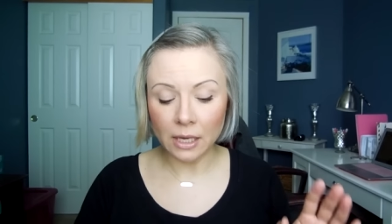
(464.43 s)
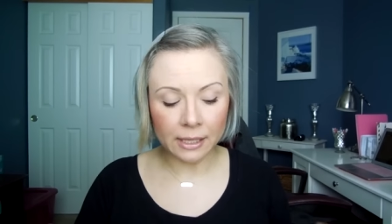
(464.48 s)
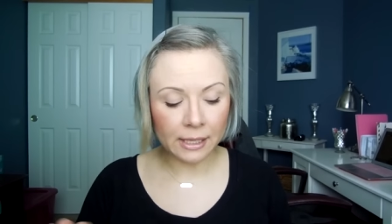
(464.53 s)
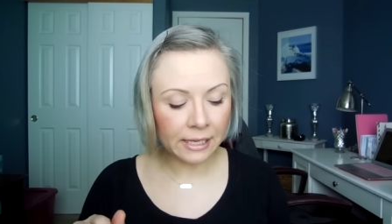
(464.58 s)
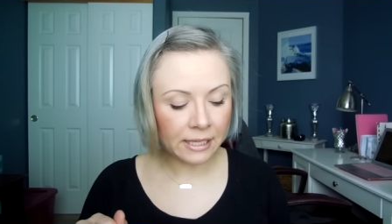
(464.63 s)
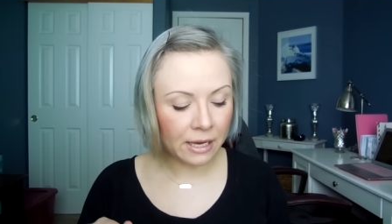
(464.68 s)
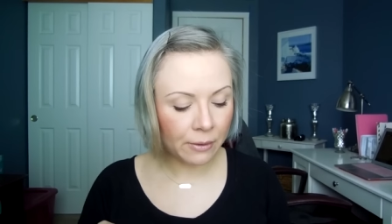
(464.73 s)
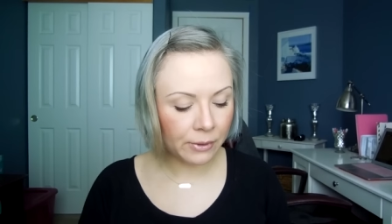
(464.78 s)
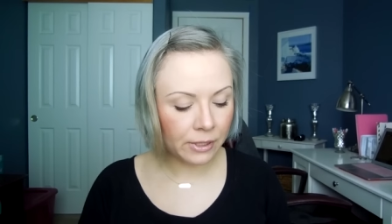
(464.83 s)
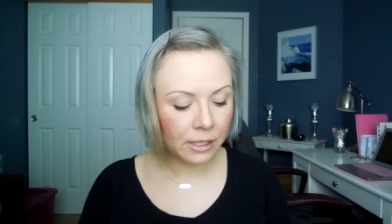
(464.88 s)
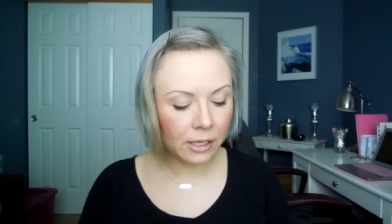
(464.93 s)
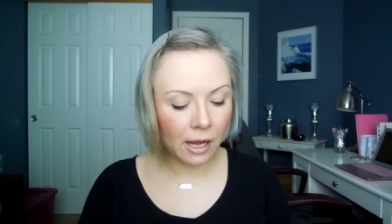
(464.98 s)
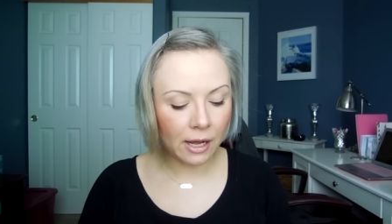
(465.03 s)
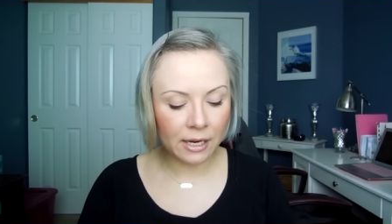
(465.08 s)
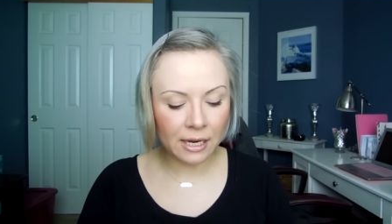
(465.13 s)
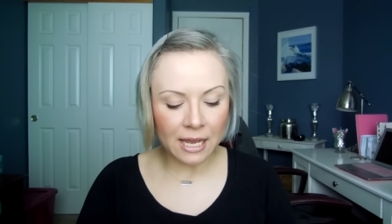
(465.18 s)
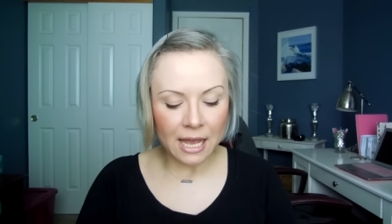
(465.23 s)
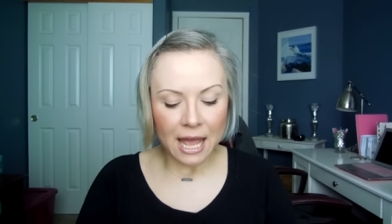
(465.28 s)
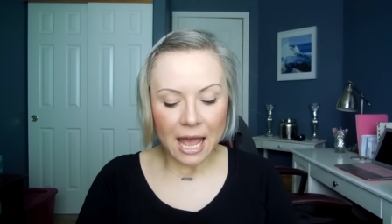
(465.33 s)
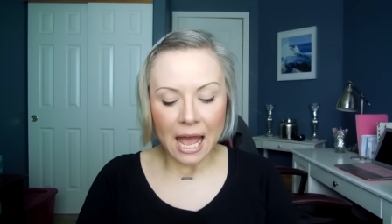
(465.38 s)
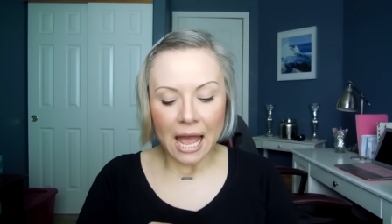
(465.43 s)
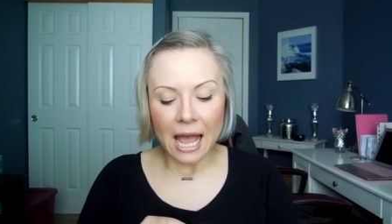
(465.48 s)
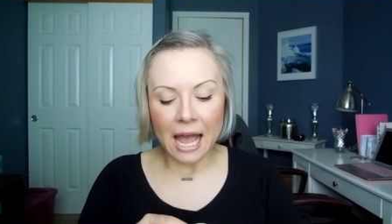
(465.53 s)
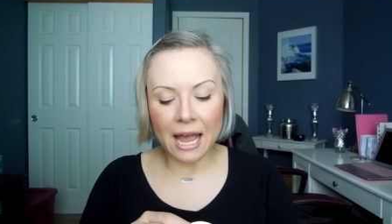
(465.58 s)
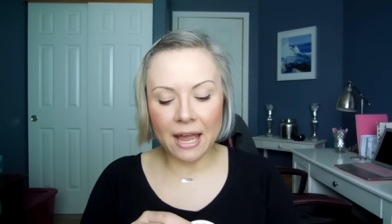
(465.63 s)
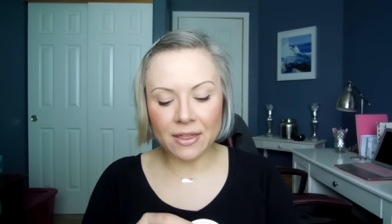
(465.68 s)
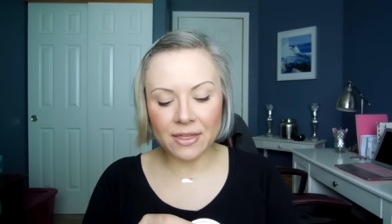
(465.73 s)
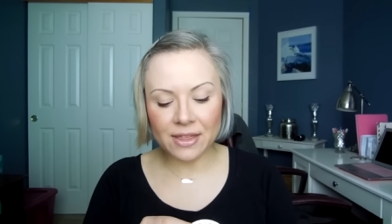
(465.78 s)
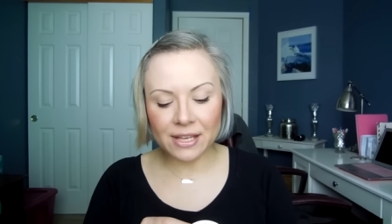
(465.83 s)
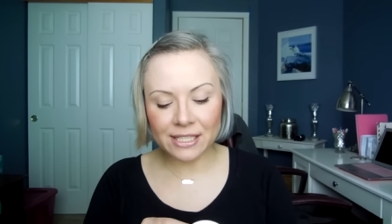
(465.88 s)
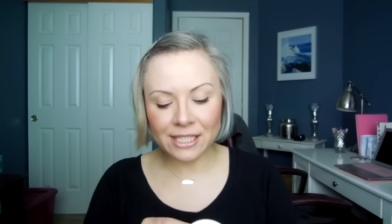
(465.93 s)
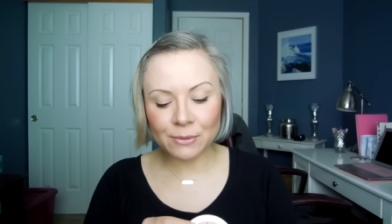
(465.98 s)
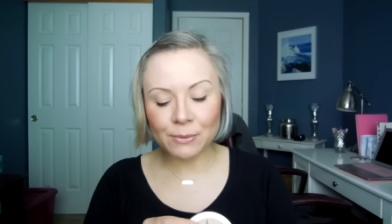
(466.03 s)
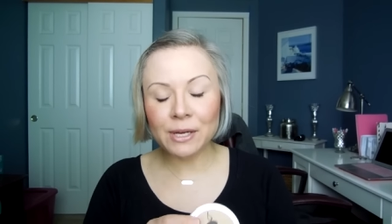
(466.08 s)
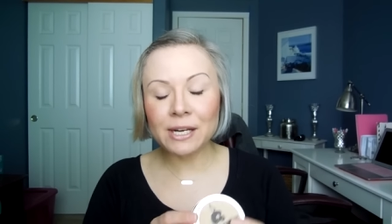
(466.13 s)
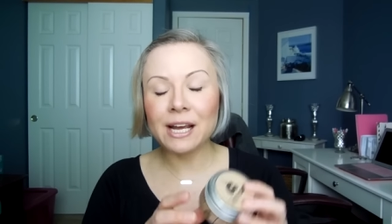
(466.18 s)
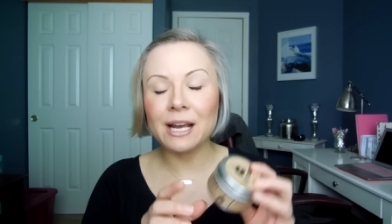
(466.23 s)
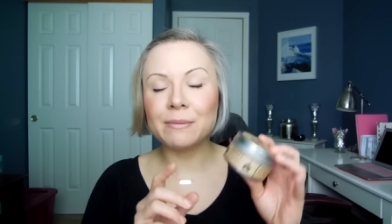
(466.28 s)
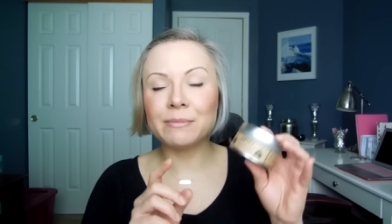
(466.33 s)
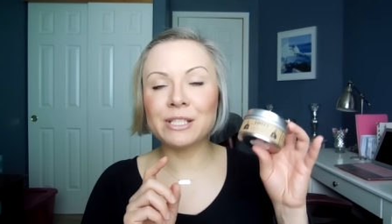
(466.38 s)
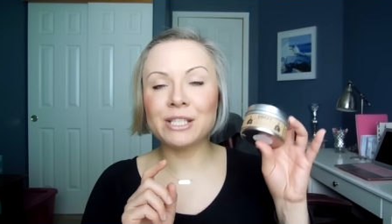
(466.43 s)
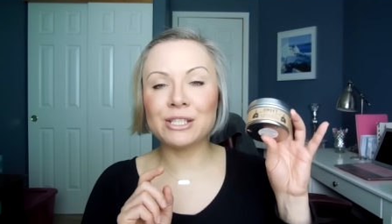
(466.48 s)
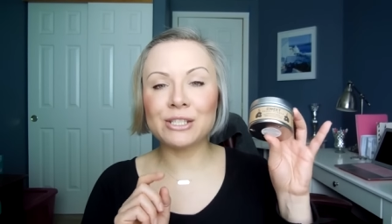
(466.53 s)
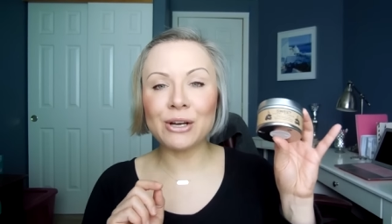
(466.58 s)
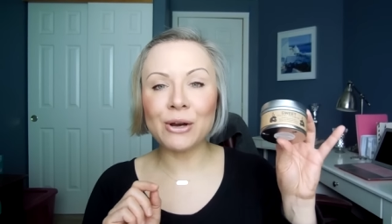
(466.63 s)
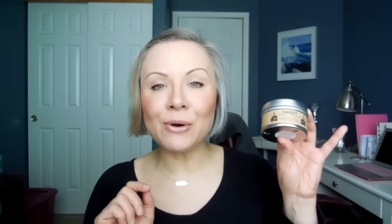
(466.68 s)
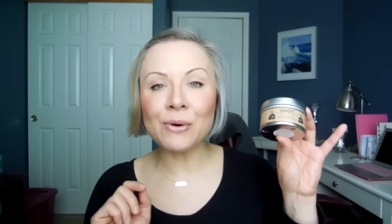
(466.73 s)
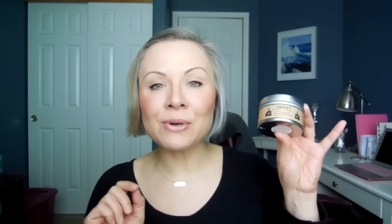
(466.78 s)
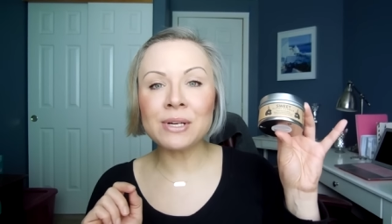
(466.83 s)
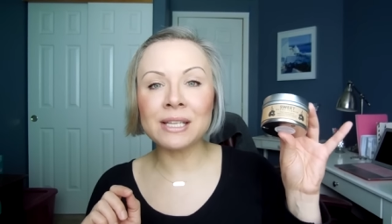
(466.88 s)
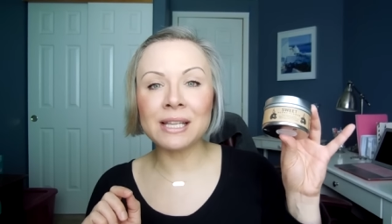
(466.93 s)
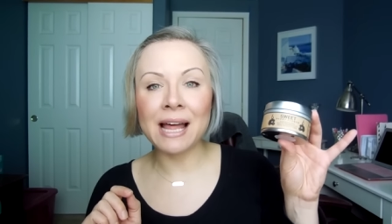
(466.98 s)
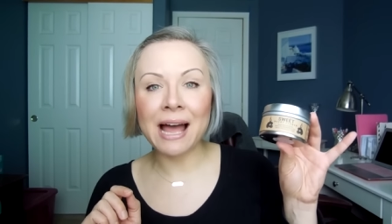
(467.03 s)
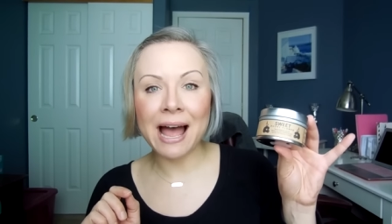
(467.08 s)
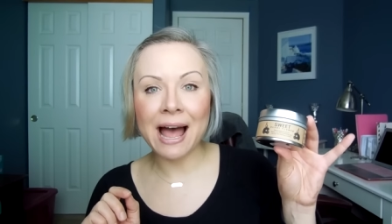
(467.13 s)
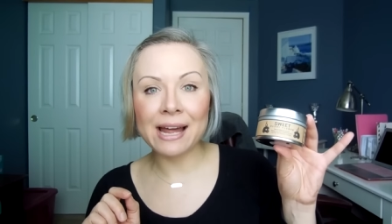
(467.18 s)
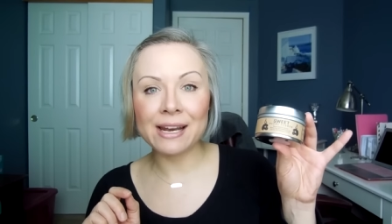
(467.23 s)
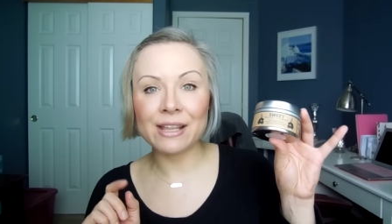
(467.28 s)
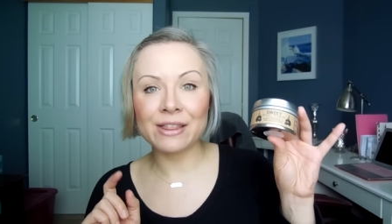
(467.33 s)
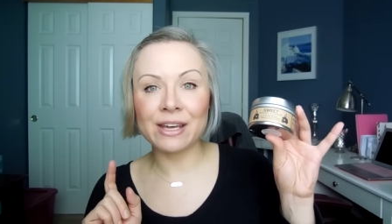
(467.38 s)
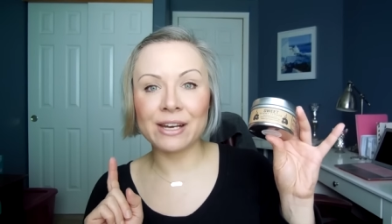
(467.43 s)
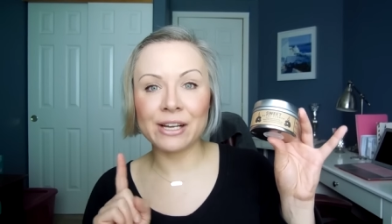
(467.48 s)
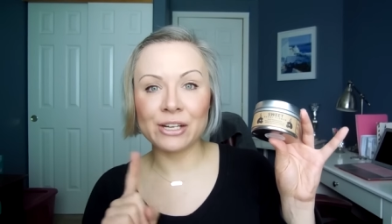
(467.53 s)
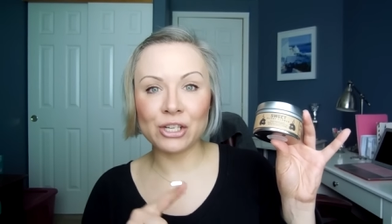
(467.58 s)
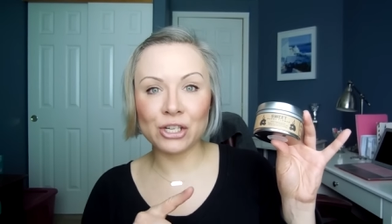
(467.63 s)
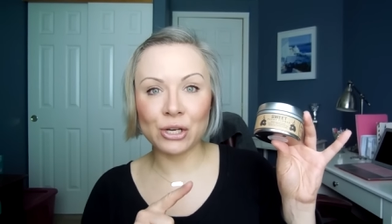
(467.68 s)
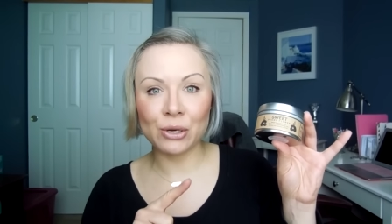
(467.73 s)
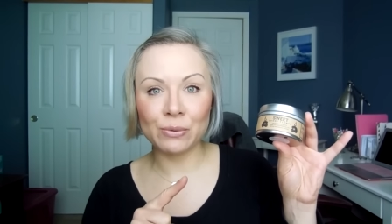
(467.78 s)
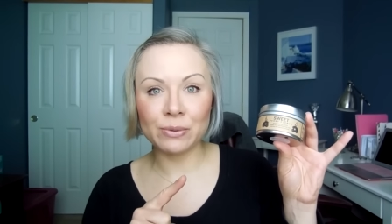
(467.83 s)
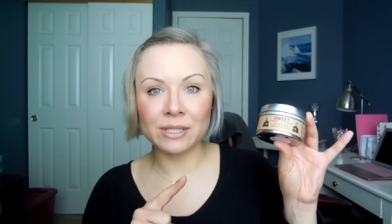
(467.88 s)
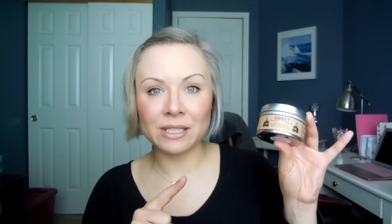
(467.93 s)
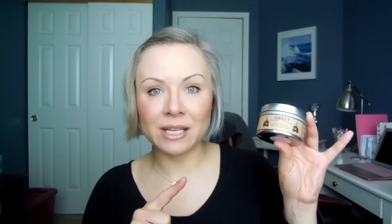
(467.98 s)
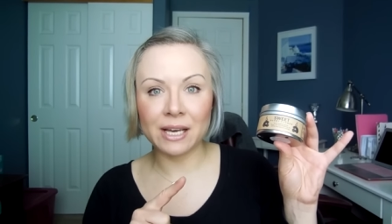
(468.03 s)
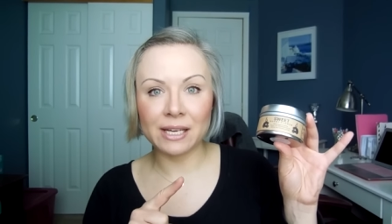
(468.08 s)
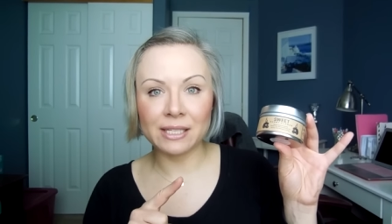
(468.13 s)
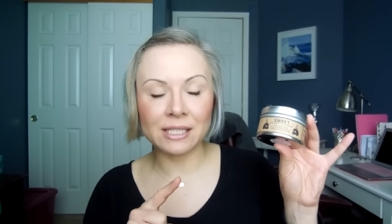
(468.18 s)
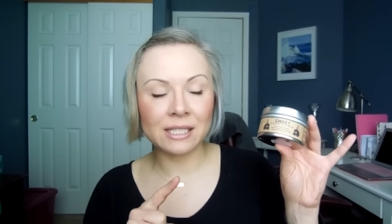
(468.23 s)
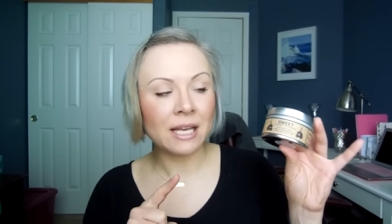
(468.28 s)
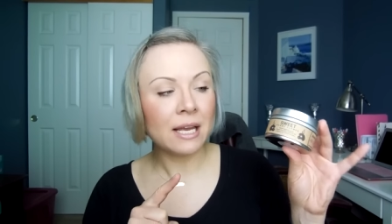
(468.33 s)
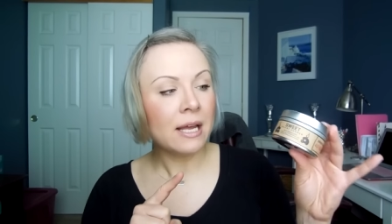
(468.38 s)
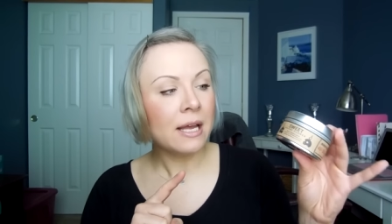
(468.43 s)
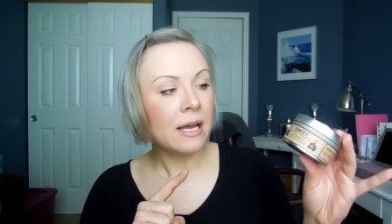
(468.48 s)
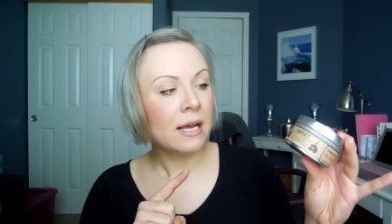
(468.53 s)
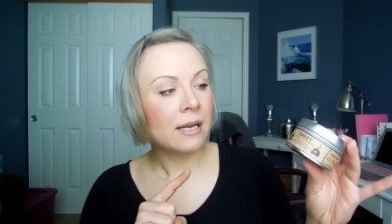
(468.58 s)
I like that one a lot. And this one, I'm so glad that I chose this.